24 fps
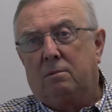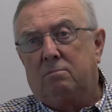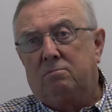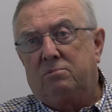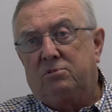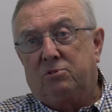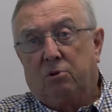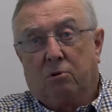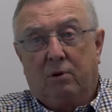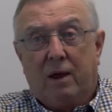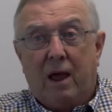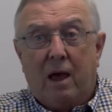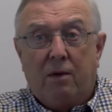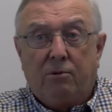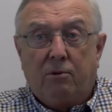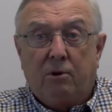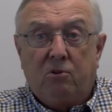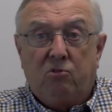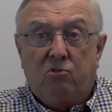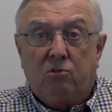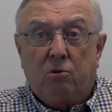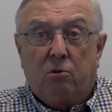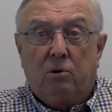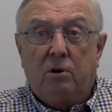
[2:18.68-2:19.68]
So
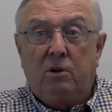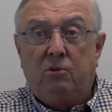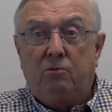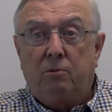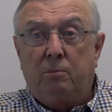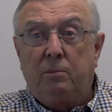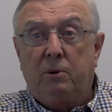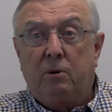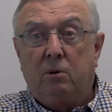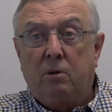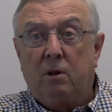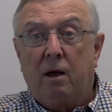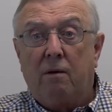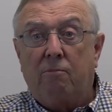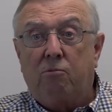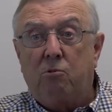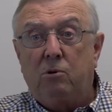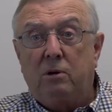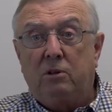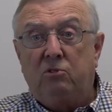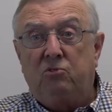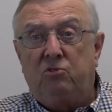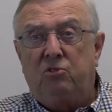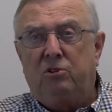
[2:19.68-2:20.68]
gathering stories from your loved
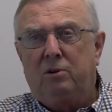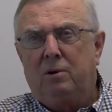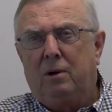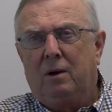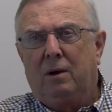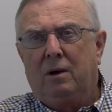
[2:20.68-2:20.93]
ones,